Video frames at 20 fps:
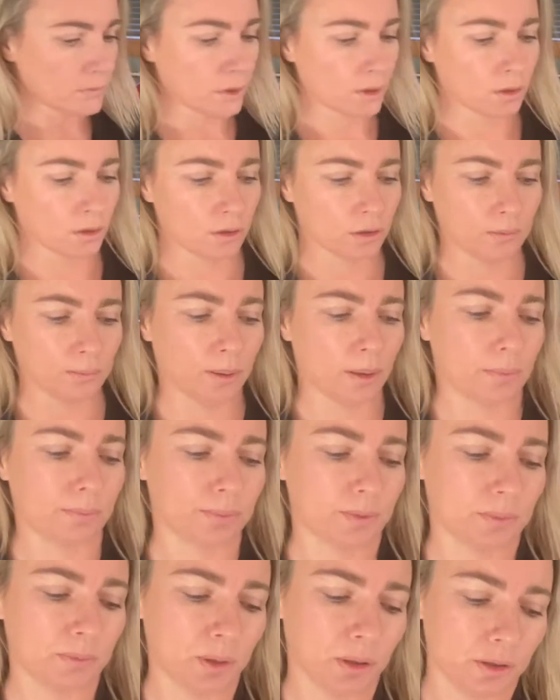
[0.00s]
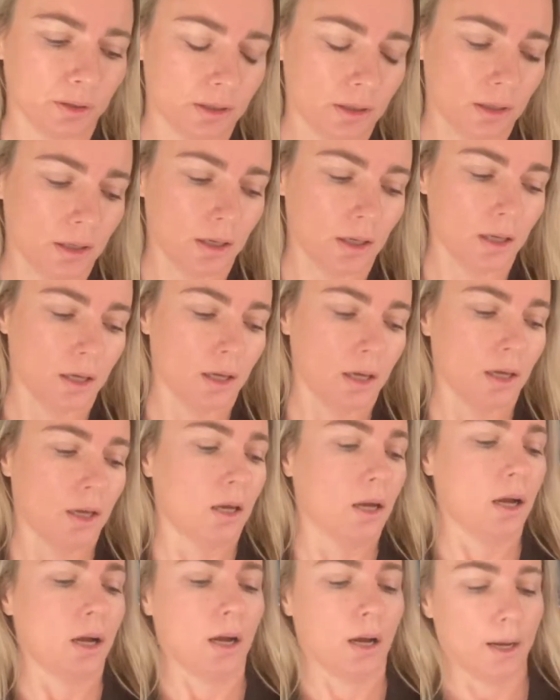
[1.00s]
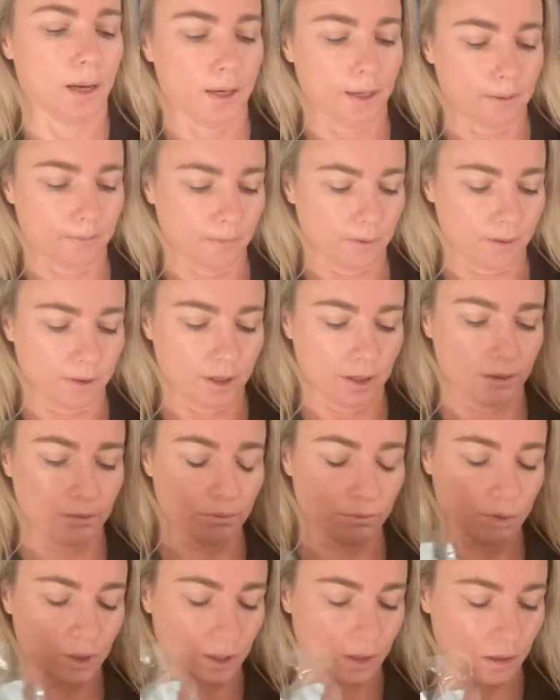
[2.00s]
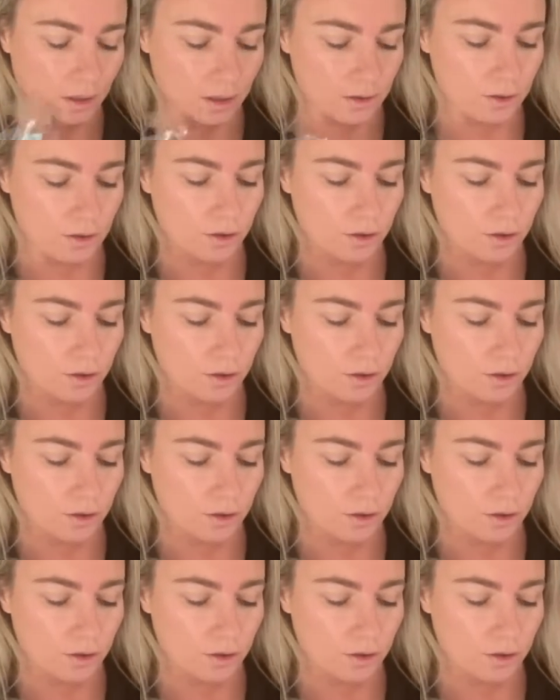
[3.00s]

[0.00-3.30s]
Gonna pop them on. Then we like to